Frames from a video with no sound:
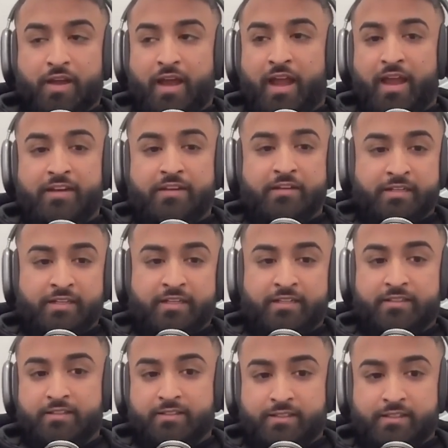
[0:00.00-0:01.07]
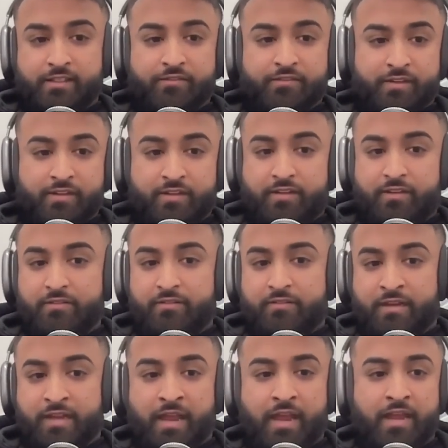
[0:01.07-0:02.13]
I need to see if it
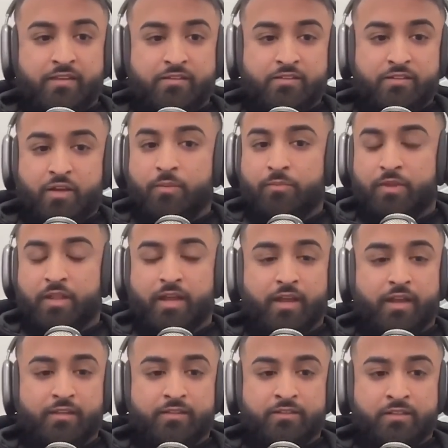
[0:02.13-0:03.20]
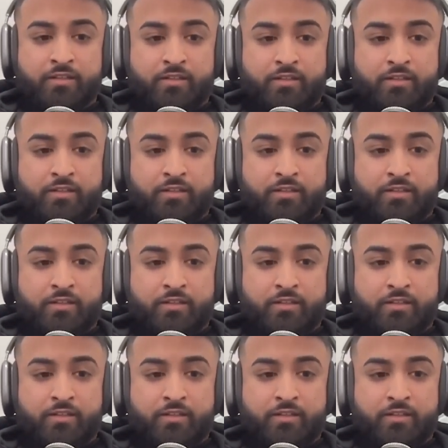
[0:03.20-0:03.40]
has some legs